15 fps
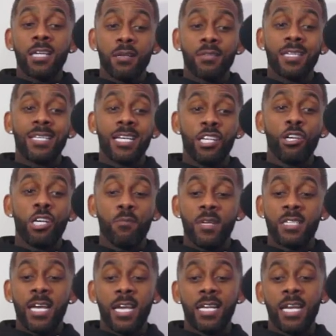times out of 10, you can be
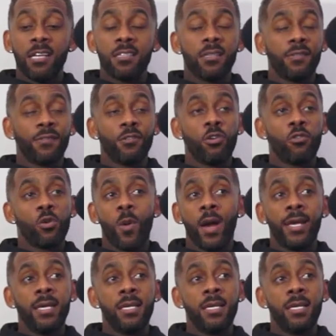taken down to the floor quite